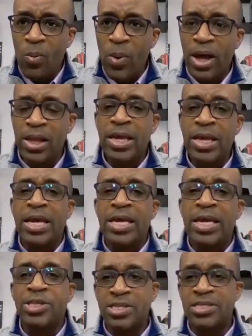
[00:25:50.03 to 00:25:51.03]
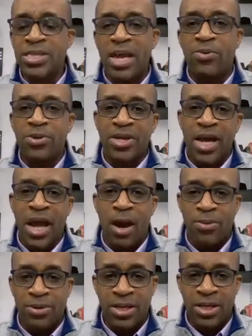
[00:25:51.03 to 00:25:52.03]
Well, just like with the
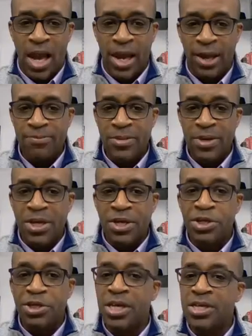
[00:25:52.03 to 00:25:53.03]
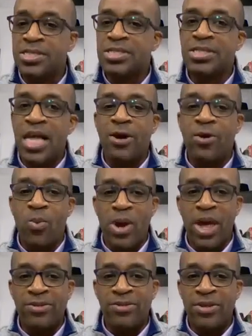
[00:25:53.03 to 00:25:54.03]
cowardly lion, just like
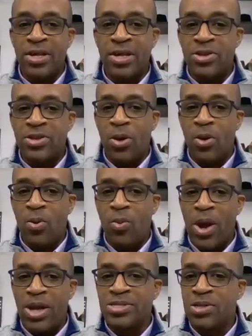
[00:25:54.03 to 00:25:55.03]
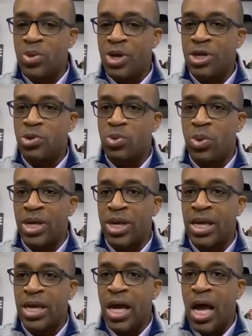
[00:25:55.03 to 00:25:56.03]
with the ways in which
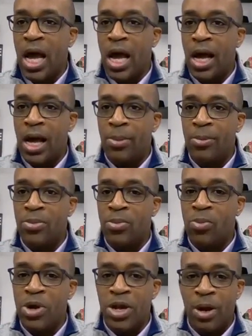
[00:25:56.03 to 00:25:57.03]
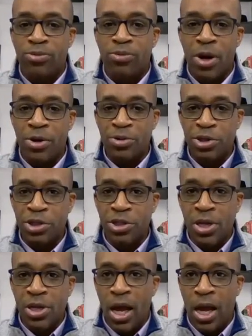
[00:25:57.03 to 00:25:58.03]
we
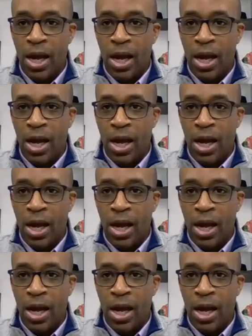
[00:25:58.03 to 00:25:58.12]
approach